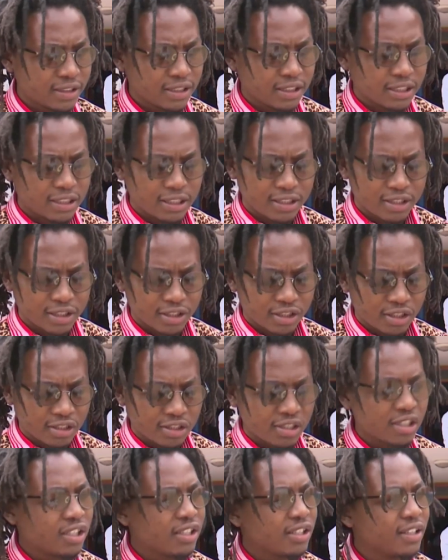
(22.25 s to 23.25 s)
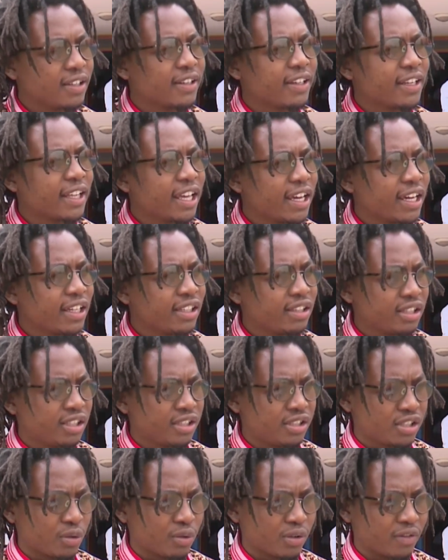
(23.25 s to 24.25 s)
AI. It's essentially an AI
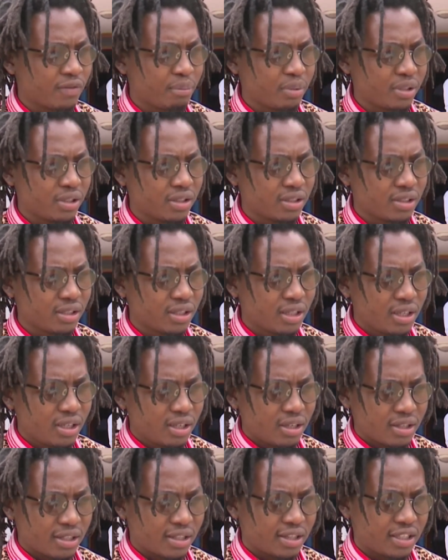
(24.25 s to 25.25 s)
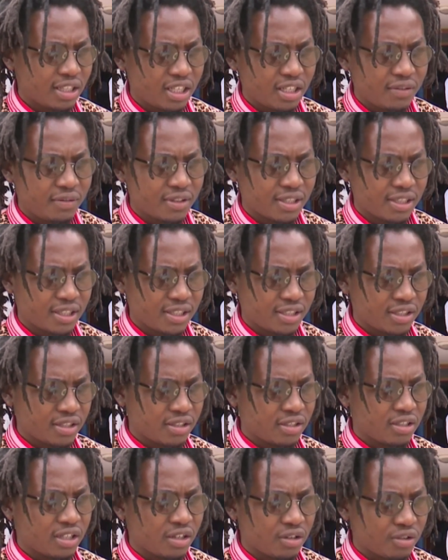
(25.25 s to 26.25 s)
teacher we've built that delivers
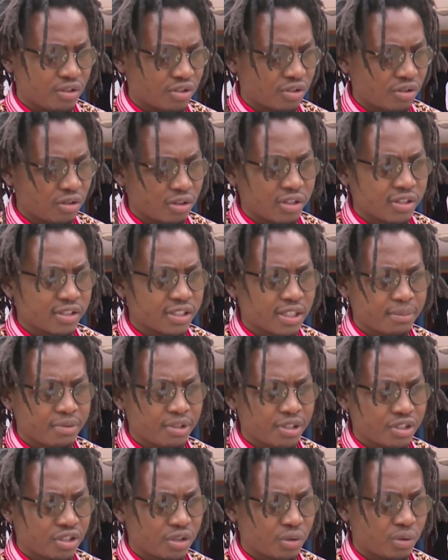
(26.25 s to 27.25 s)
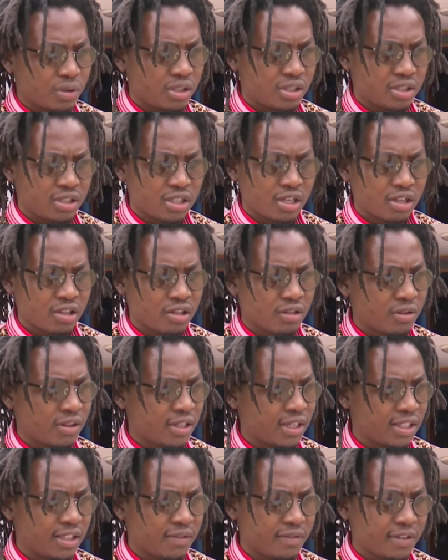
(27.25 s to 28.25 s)
lessons across all the subjects to each child on
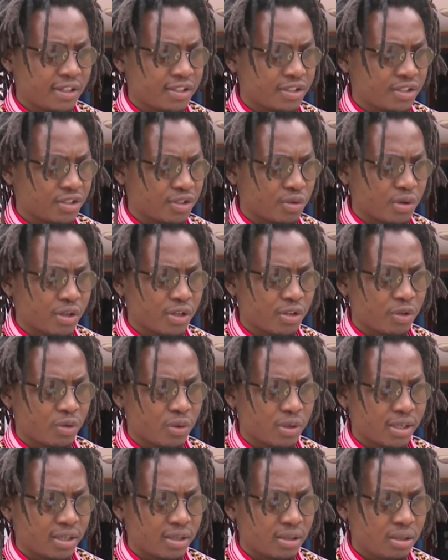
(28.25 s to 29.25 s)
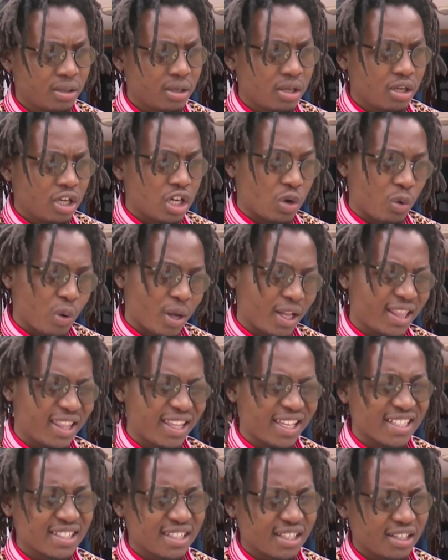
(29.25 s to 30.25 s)
their devices one-on-one while
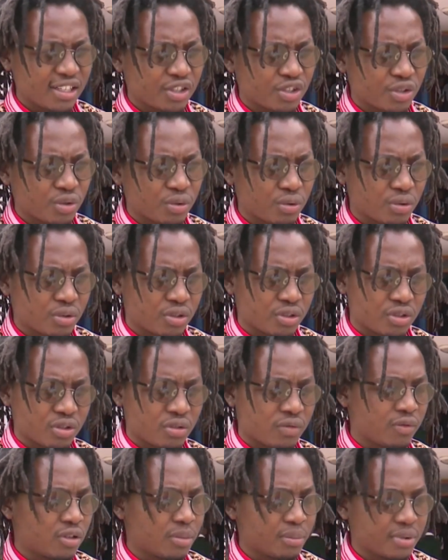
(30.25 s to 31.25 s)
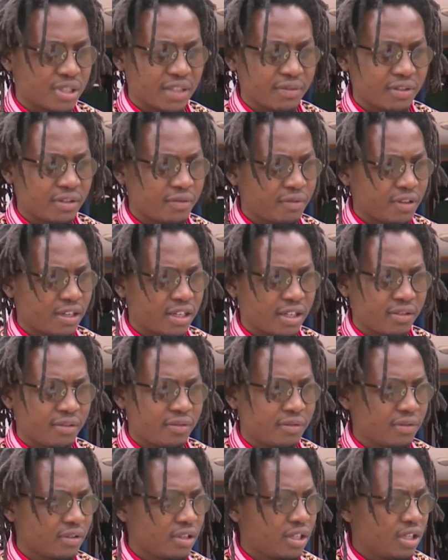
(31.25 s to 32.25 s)
they are still at school. So from
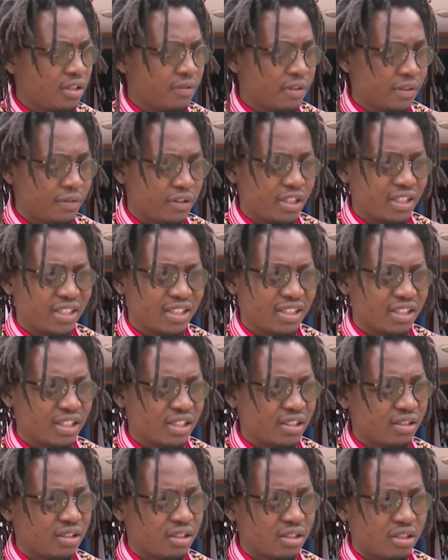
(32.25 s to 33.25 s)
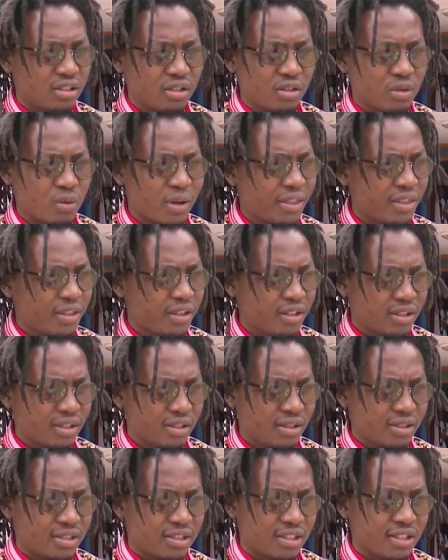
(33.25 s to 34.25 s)
7:50 until 1:30,
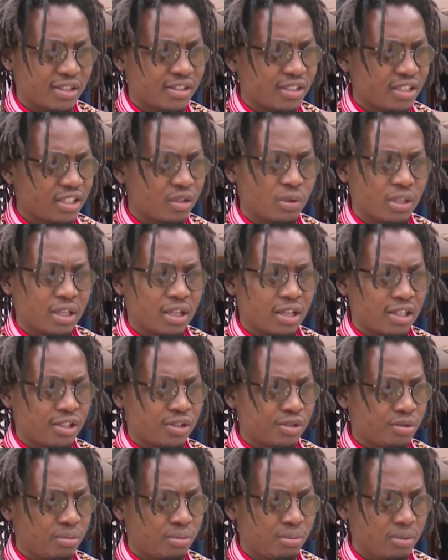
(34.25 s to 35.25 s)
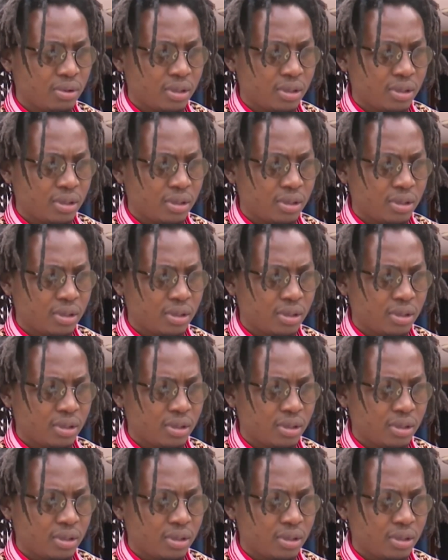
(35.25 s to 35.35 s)
these learners are in one classroom,